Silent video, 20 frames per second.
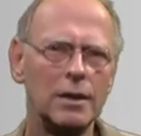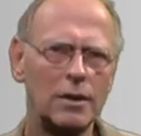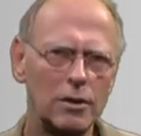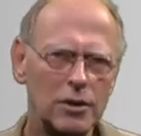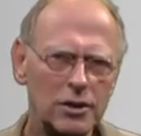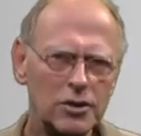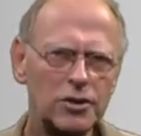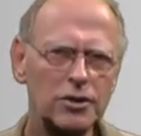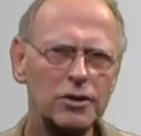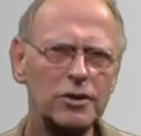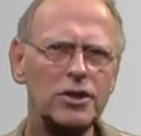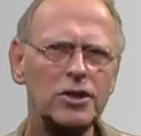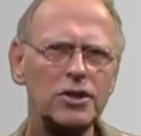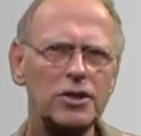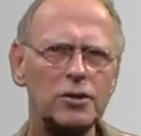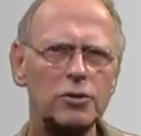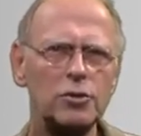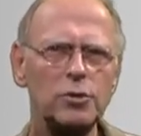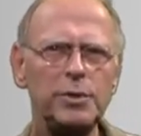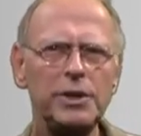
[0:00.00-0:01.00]

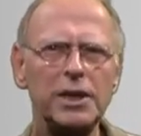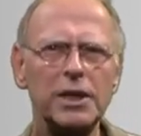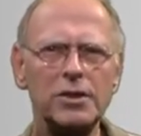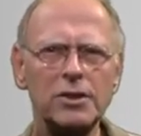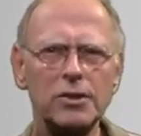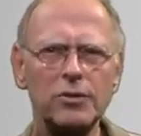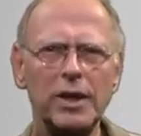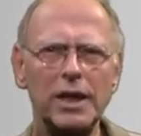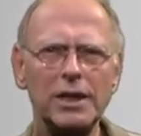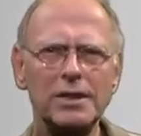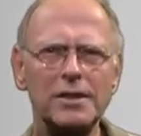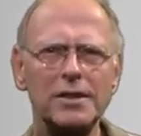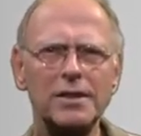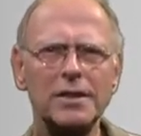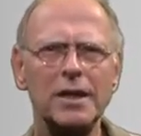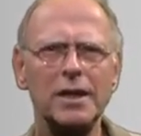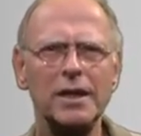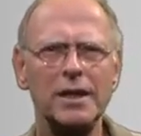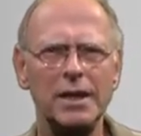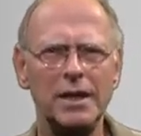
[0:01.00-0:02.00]
Clusters could be
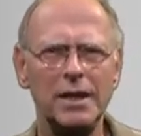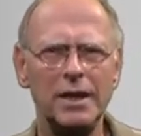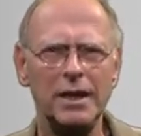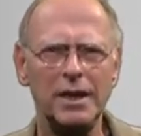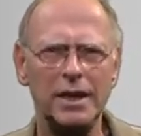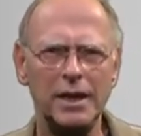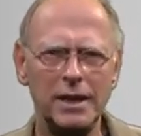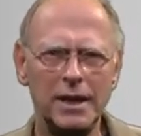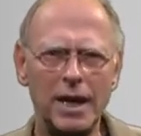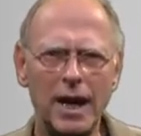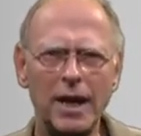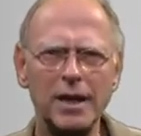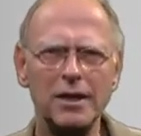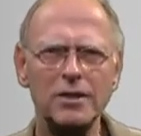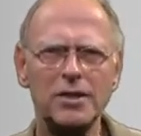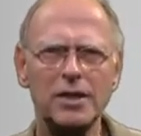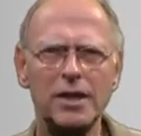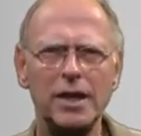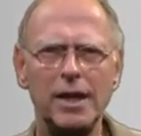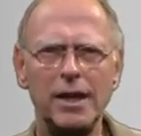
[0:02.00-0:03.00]
integrated in a
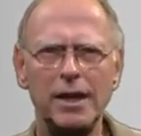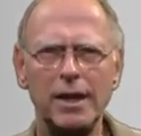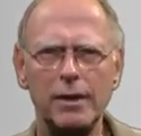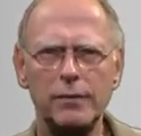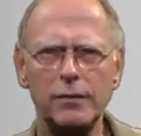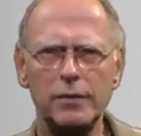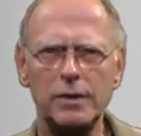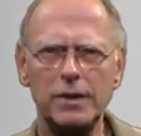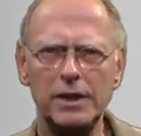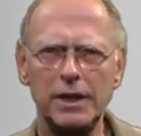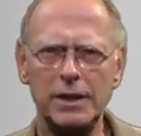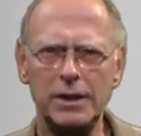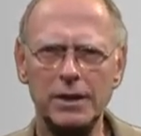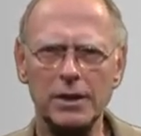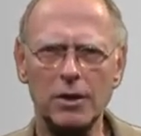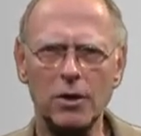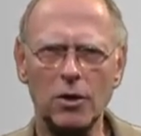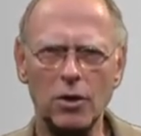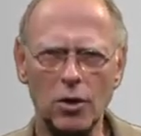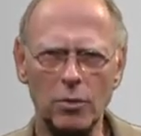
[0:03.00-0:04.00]
higher scale level in the